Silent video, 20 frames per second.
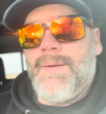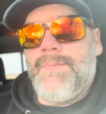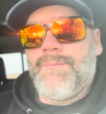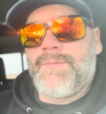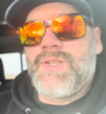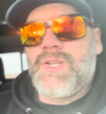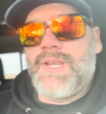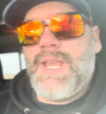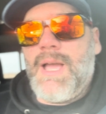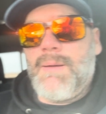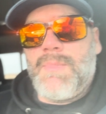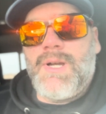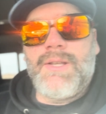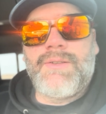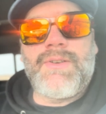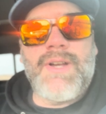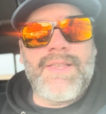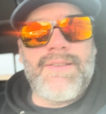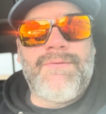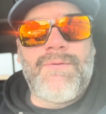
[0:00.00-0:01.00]
So yeah, I'm gonna
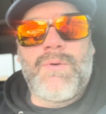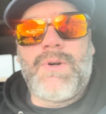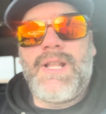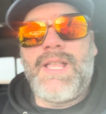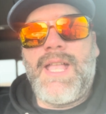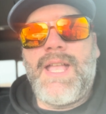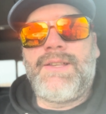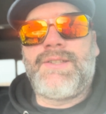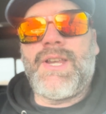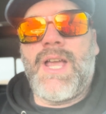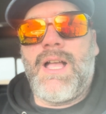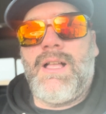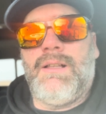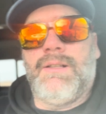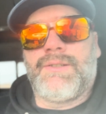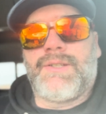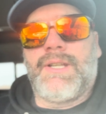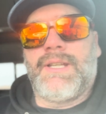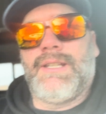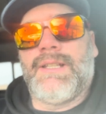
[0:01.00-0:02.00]
try the 40-day
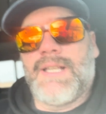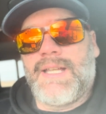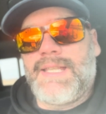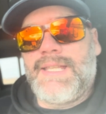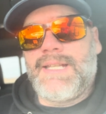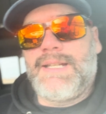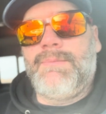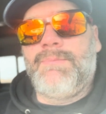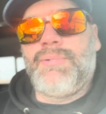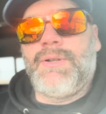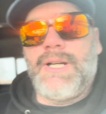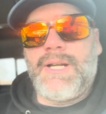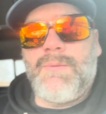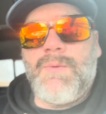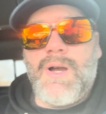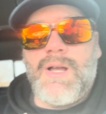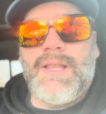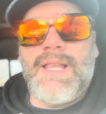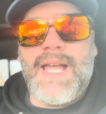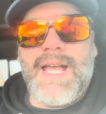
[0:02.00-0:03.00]
challenge again. I did pretty
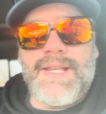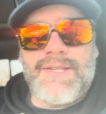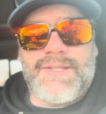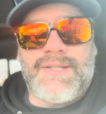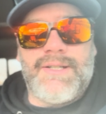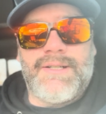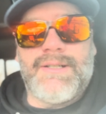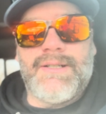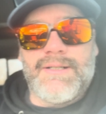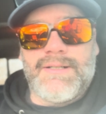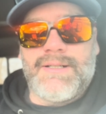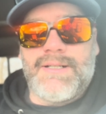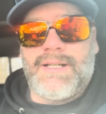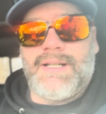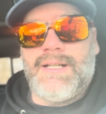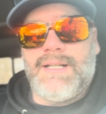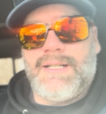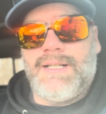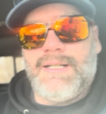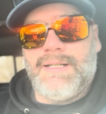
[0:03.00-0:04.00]
well last year.
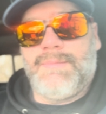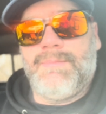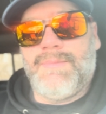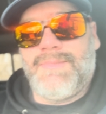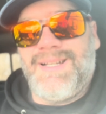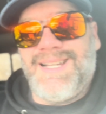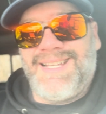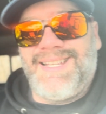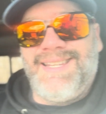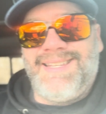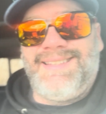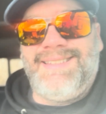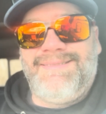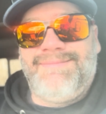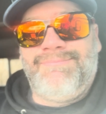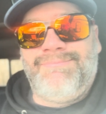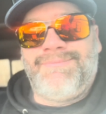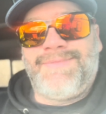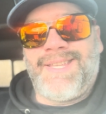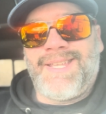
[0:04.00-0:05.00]
I
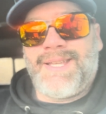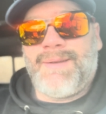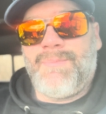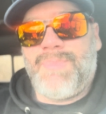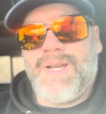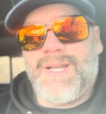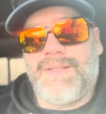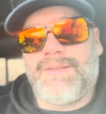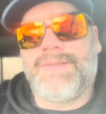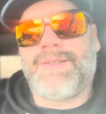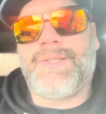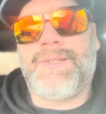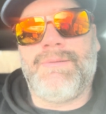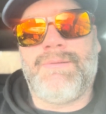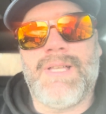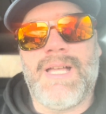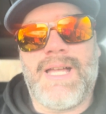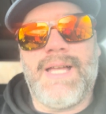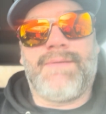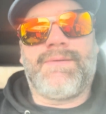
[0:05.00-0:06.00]
think I bought 2
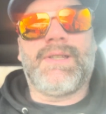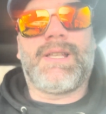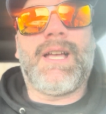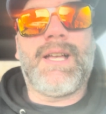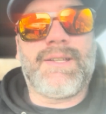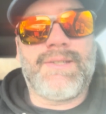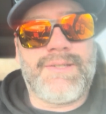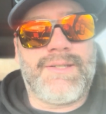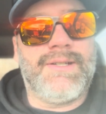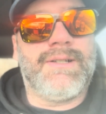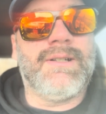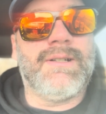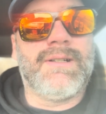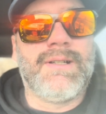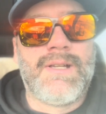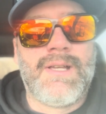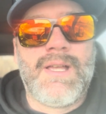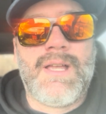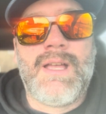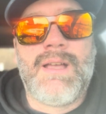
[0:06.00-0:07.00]
knives last year,
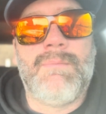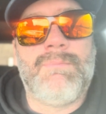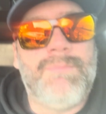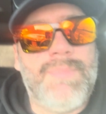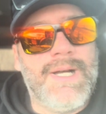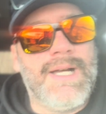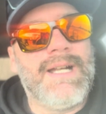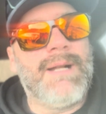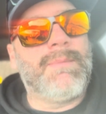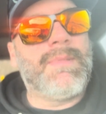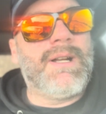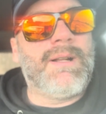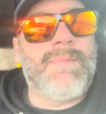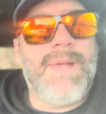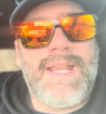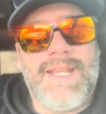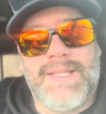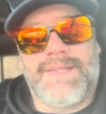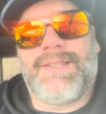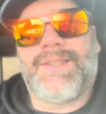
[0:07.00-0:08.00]
but I'm gonna
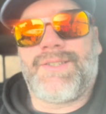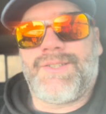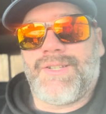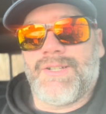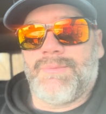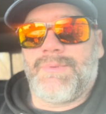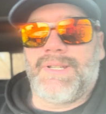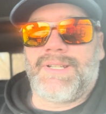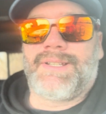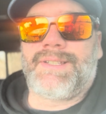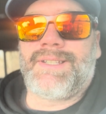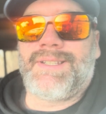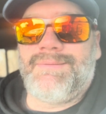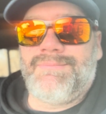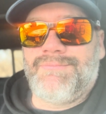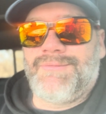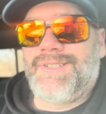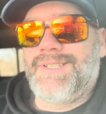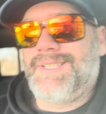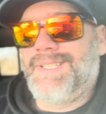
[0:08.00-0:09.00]
make it this year because
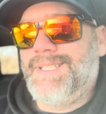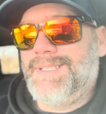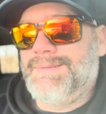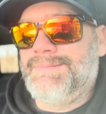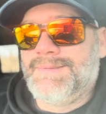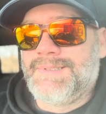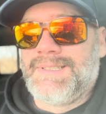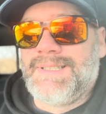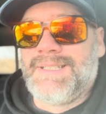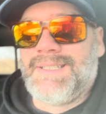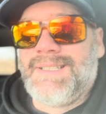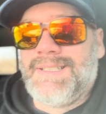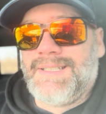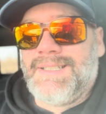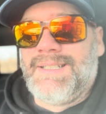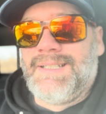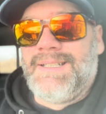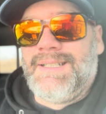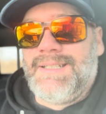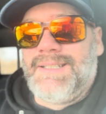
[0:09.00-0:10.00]
I'm really,
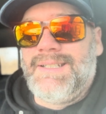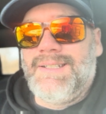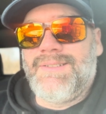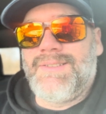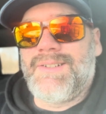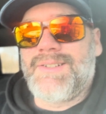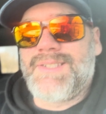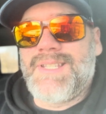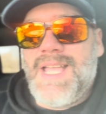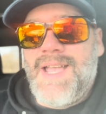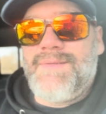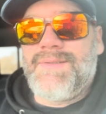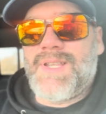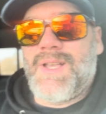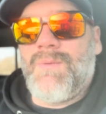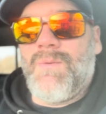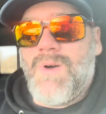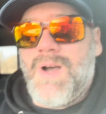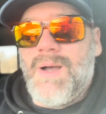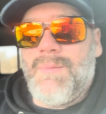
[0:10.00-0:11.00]
you know, there's knives I
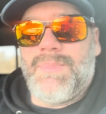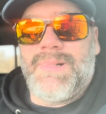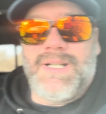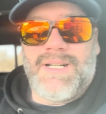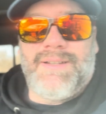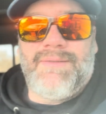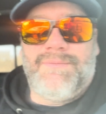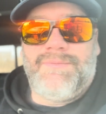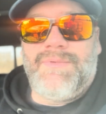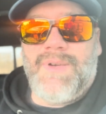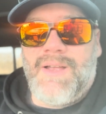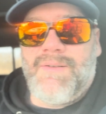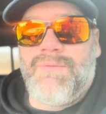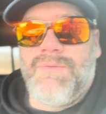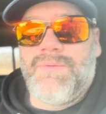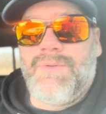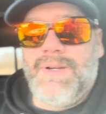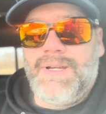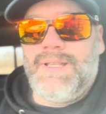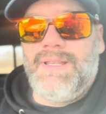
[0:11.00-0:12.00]
want, but
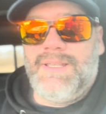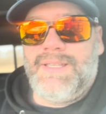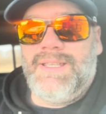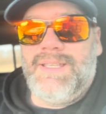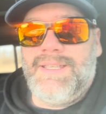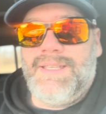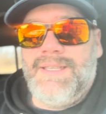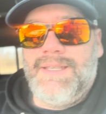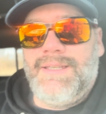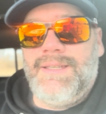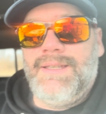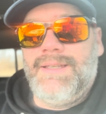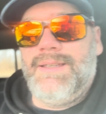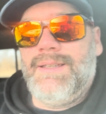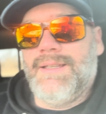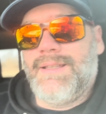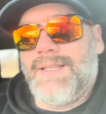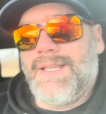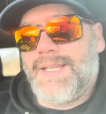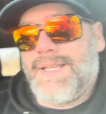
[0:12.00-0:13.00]
I've really,
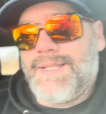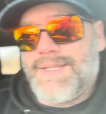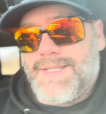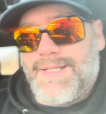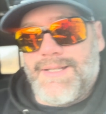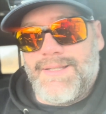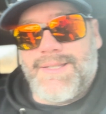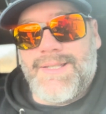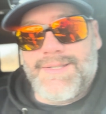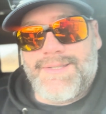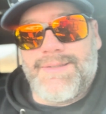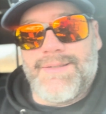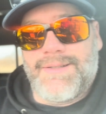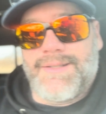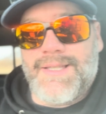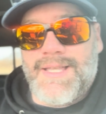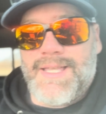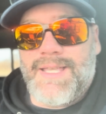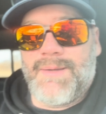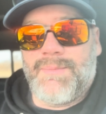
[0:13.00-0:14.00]
and like I said, it doesn't look
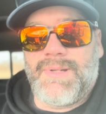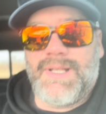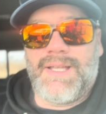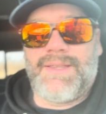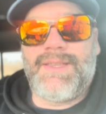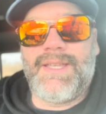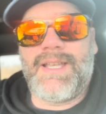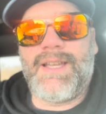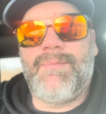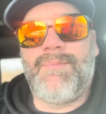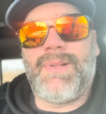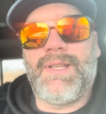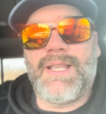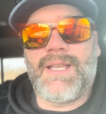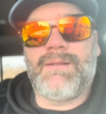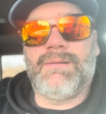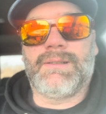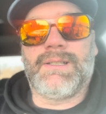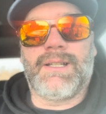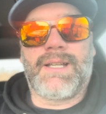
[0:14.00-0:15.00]
like it, but I think I've been
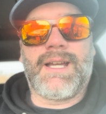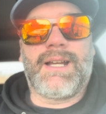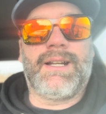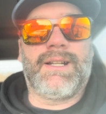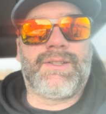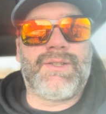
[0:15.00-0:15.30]
able to kind of